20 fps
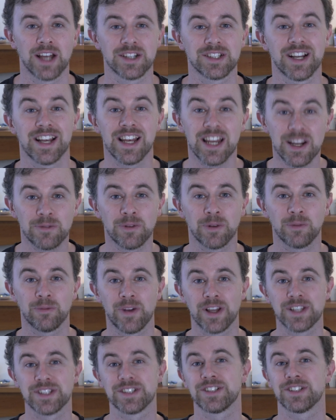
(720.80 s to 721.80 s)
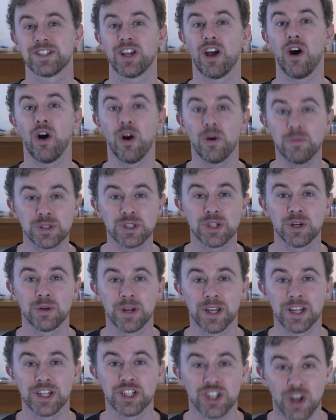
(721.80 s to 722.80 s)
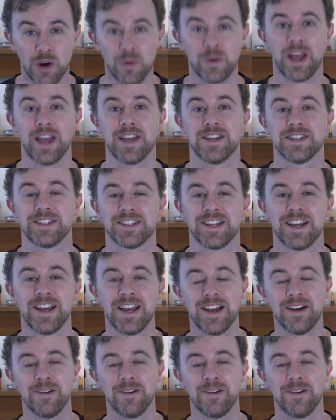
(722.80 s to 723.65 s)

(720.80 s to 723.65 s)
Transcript: at LitFilmFest's Homeschooling Showcase,